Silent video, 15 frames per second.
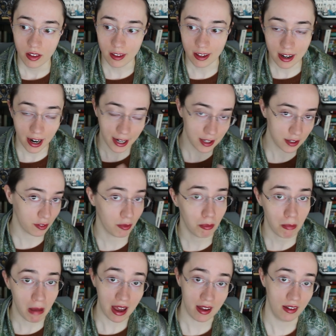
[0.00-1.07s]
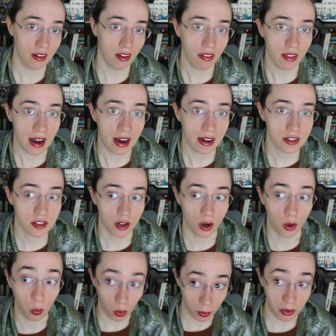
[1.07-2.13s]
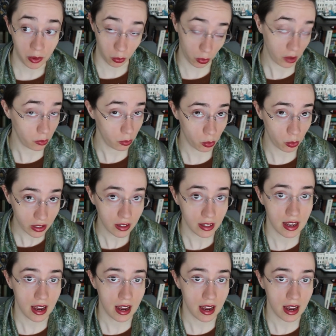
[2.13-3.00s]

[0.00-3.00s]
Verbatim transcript: the kind of men that a woman would really